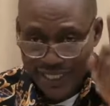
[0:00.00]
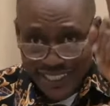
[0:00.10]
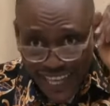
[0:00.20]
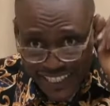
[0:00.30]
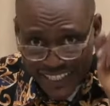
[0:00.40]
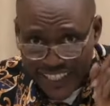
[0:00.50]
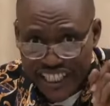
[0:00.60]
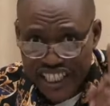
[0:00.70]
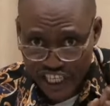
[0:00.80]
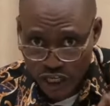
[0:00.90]
They
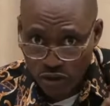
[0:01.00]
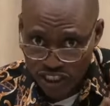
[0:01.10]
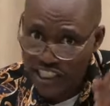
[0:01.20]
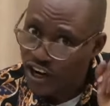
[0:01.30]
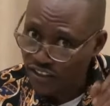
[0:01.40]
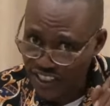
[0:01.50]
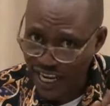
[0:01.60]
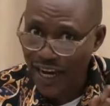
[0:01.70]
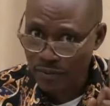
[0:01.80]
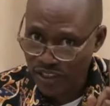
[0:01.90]
seduce the
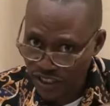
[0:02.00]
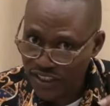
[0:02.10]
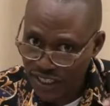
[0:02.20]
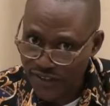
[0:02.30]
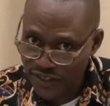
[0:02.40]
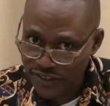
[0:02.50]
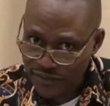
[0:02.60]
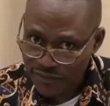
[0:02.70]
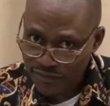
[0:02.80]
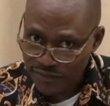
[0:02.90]
unstable. Did you see this?